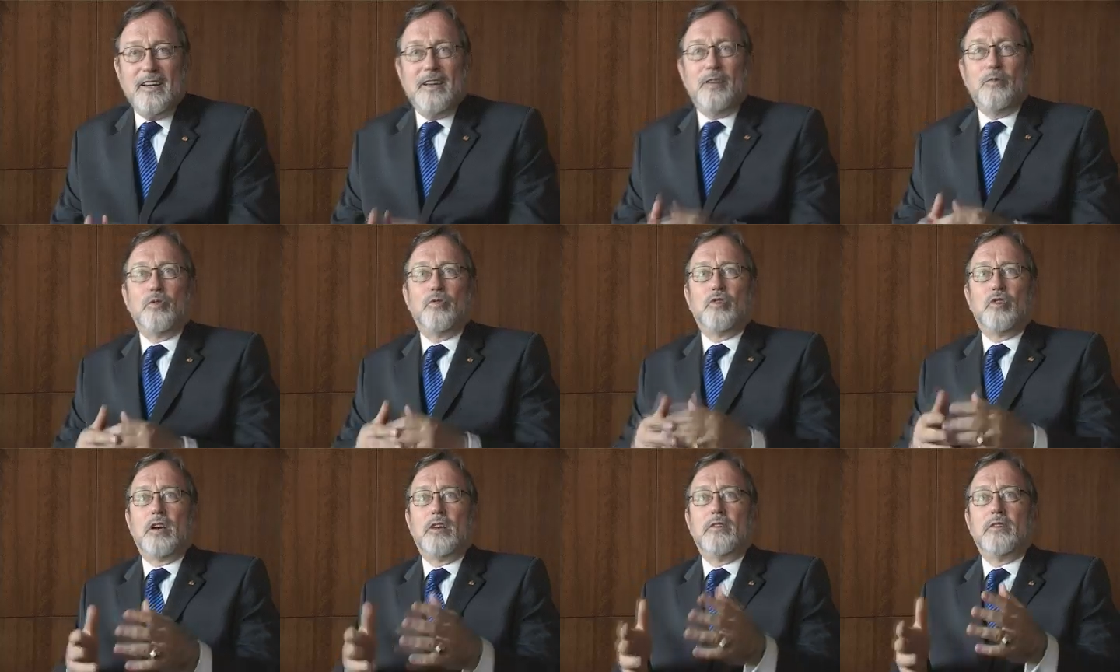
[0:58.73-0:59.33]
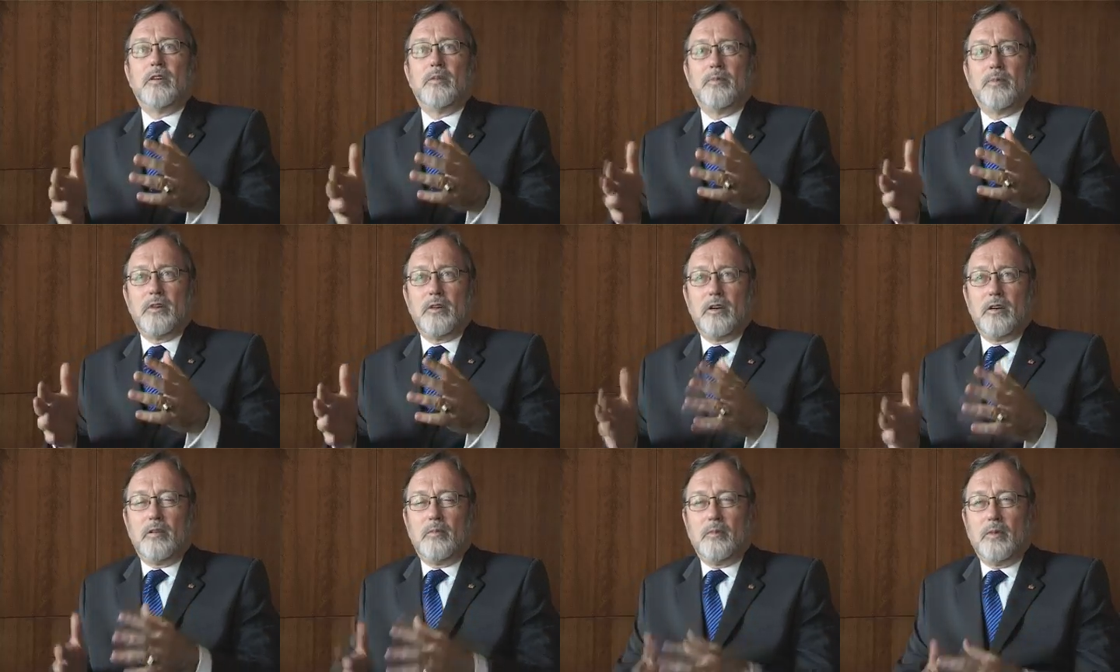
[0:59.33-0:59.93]
And we're driving up
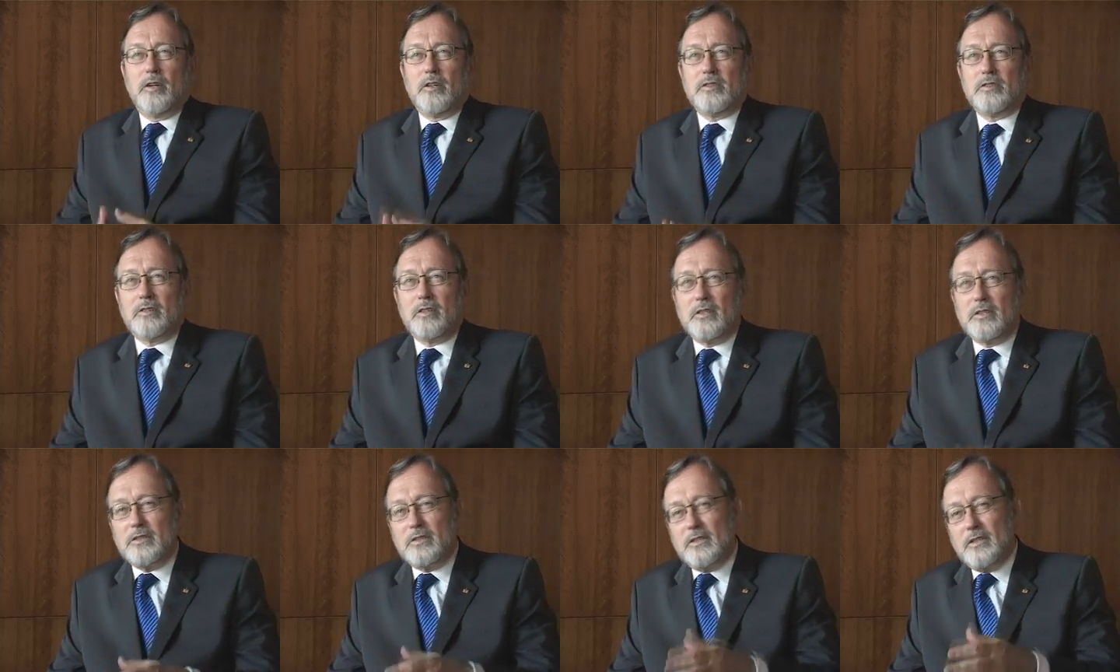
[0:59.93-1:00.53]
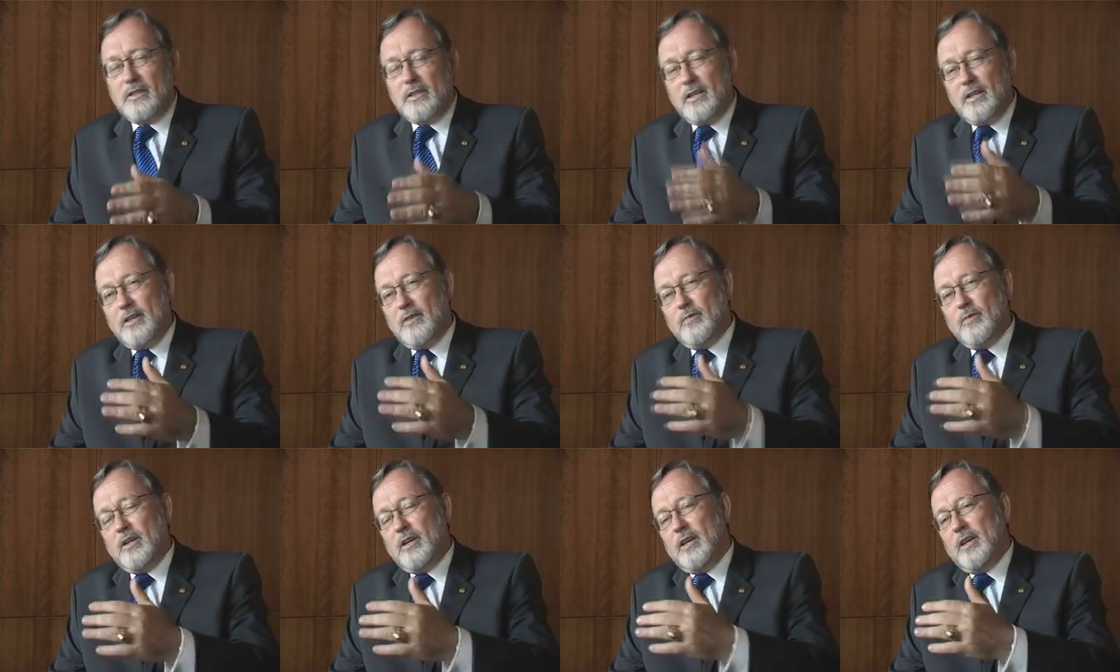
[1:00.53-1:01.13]
Karl-Marx-Strasse,
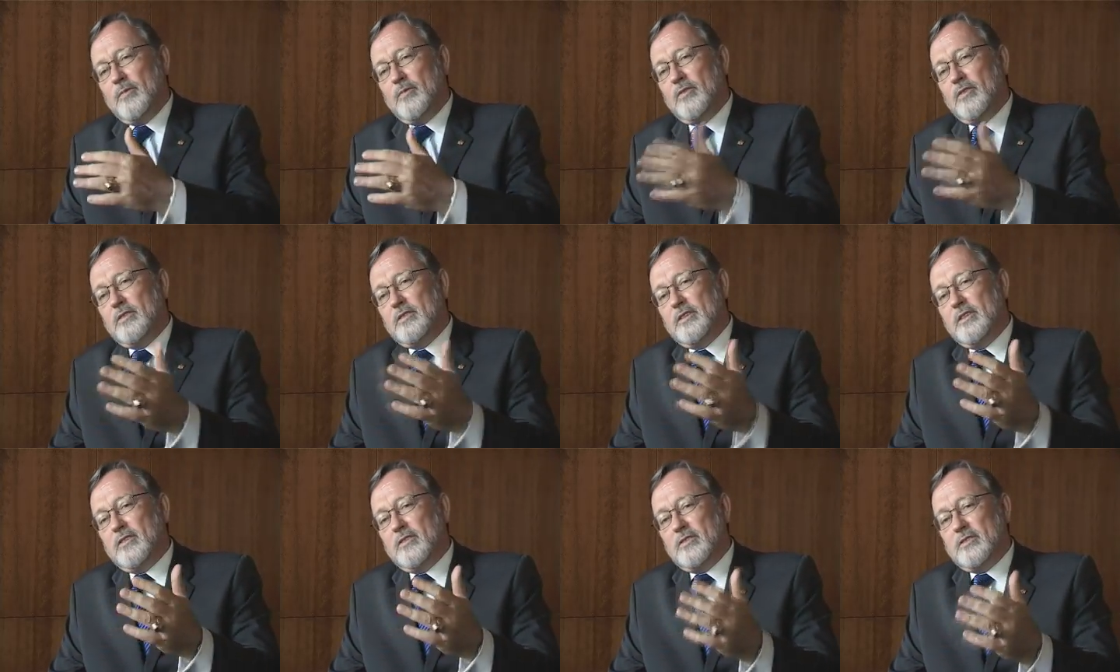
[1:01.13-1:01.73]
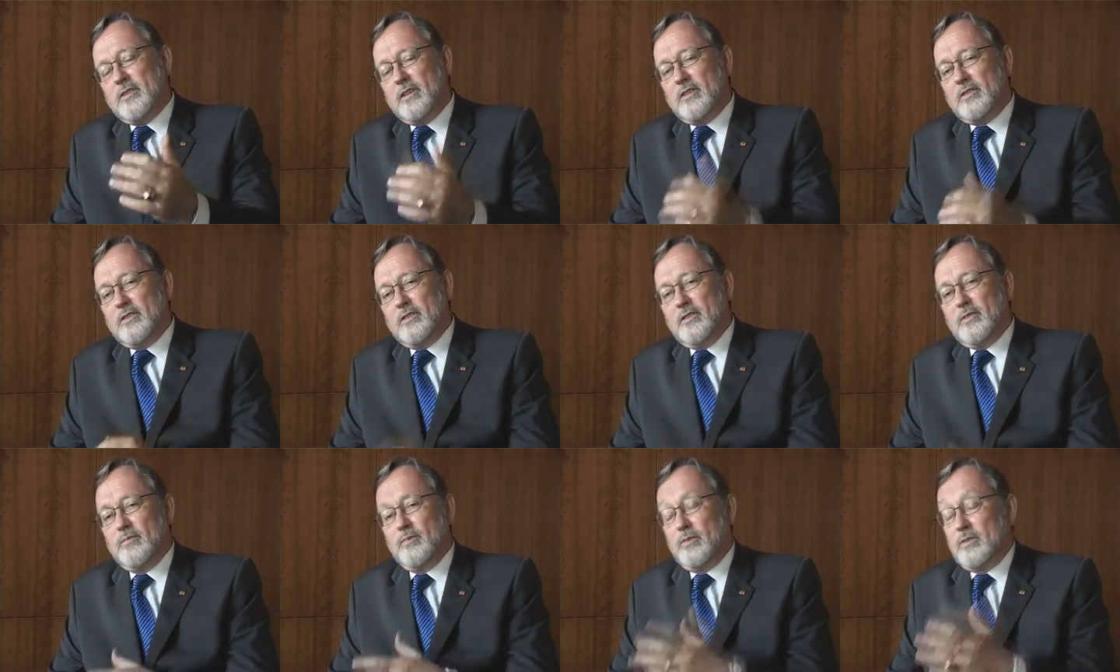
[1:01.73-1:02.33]
and we came to this
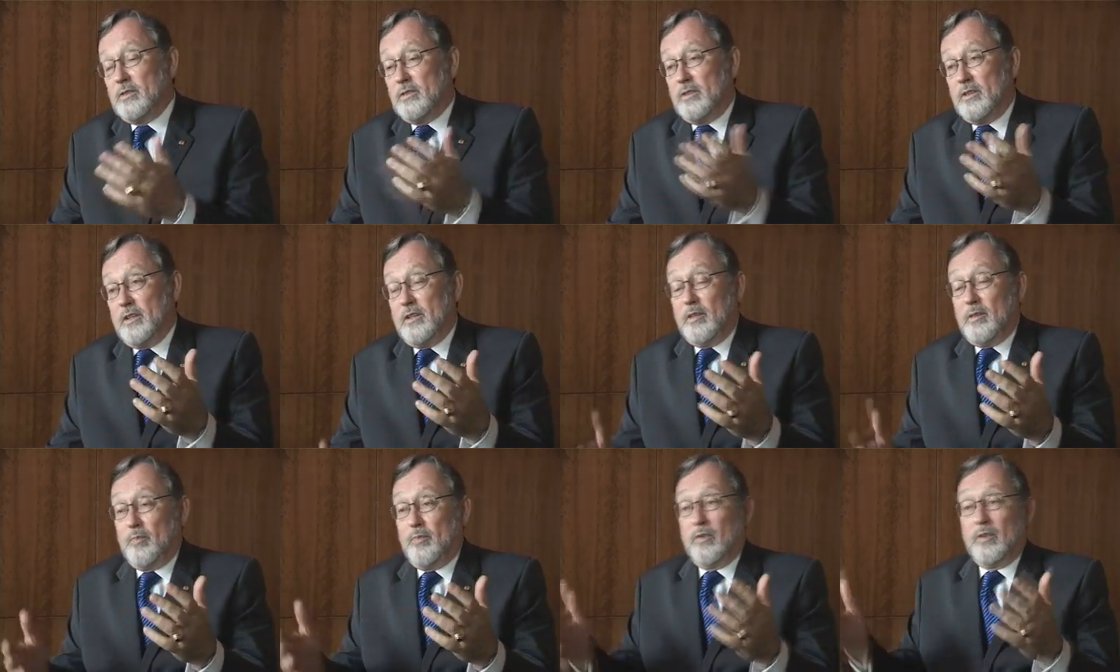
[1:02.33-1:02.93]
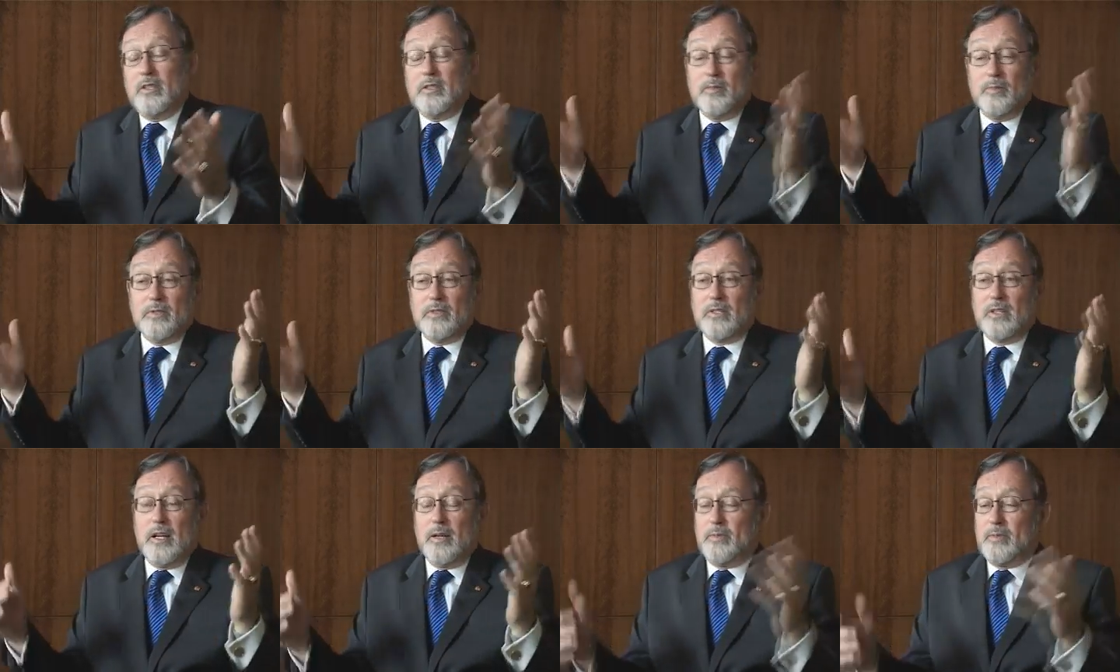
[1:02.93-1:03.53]
intersection, and the policeman
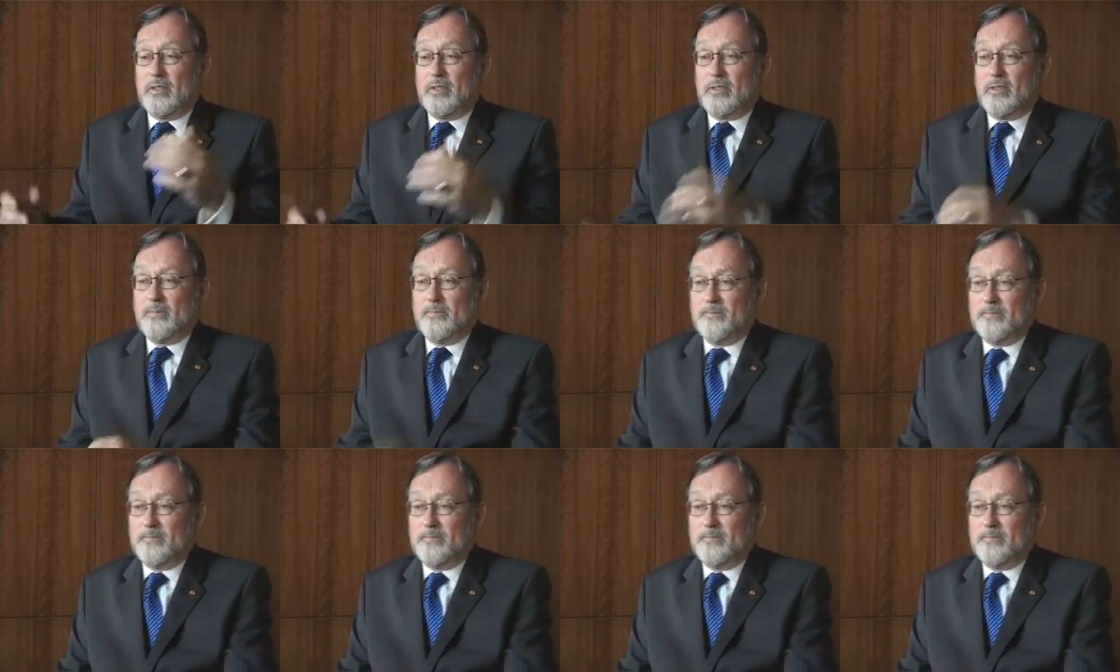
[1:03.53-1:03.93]
stopped us.